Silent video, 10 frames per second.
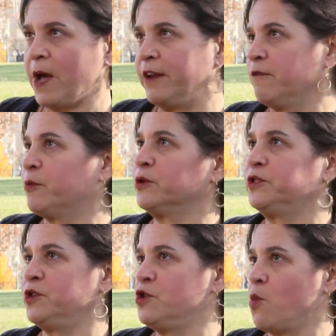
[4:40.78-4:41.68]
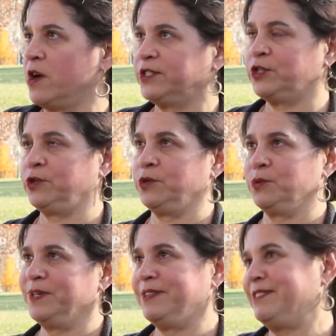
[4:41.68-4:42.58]
kind of person you want
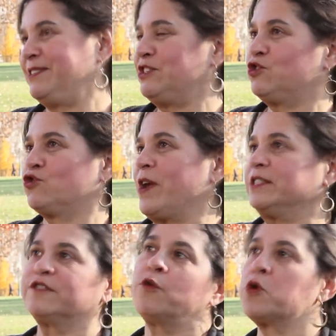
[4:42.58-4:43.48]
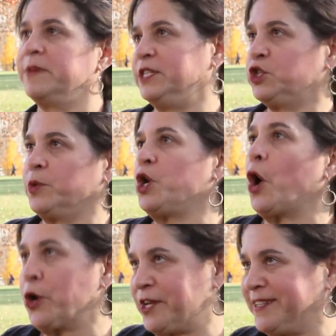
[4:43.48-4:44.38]
to transform into an
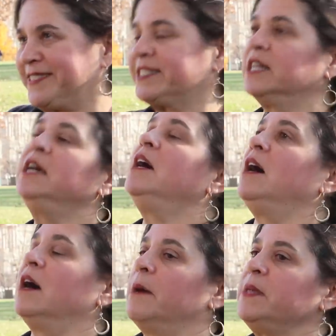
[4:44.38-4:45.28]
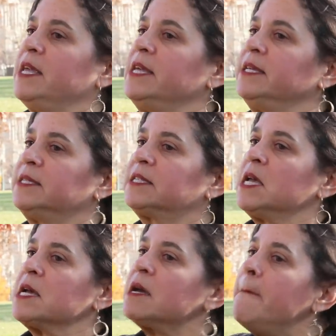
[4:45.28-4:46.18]
artist um, is
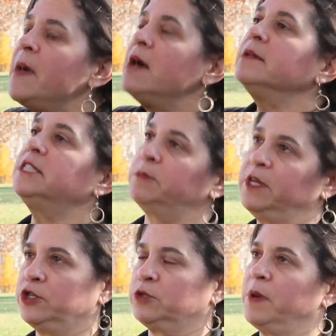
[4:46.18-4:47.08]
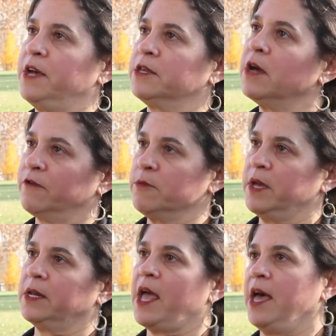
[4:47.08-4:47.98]
compelled speech by the
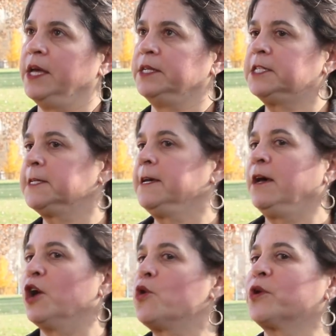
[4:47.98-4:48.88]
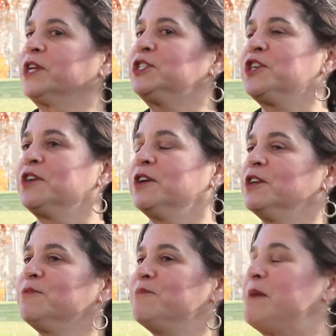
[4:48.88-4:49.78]
government. And according to
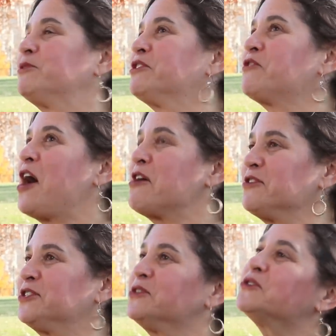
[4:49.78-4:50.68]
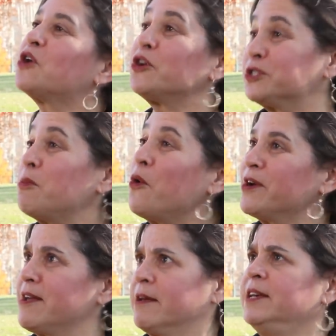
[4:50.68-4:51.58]
the members of Congress who are
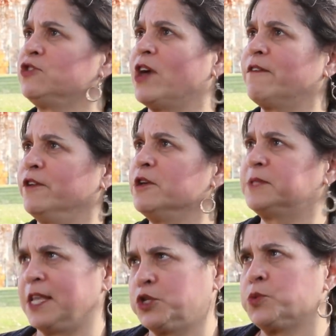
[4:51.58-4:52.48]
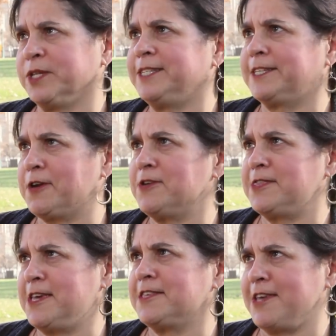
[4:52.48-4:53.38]
supporting Jack Phillips, that's a really scary
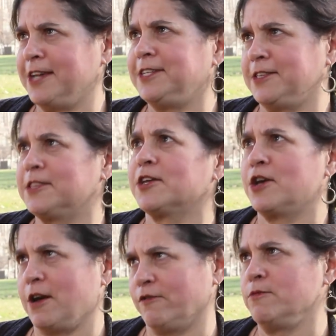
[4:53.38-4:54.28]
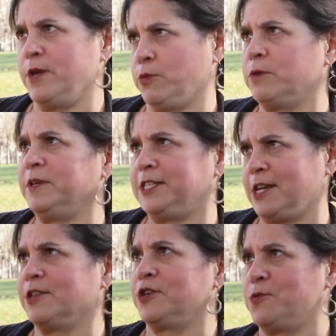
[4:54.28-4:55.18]
thing, the idea that the government would be
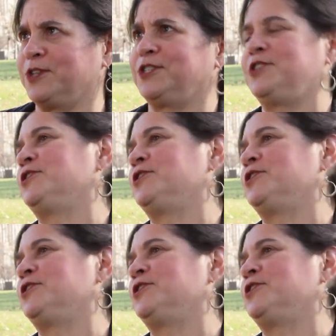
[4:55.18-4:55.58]
telling you what to